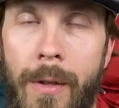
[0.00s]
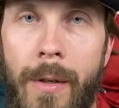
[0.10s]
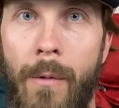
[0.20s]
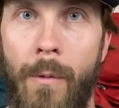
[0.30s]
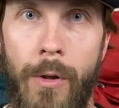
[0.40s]

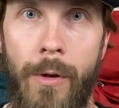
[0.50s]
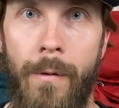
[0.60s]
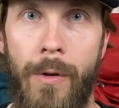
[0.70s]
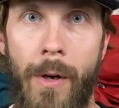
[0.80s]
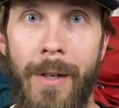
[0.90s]
it once
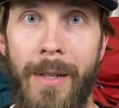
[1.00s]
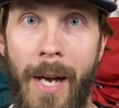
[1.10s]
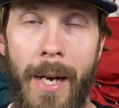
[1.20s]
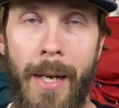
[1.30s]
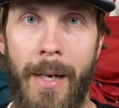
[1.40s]
you've started
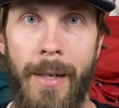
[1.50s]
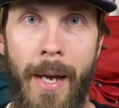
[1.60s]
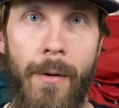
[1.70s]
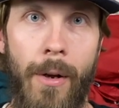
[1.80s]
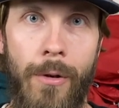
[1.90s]
tightening it
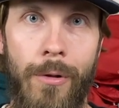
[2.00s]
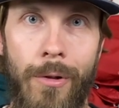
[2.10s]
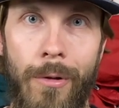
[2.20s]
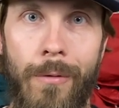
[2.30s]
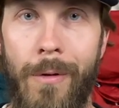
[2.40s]
down on your shoe.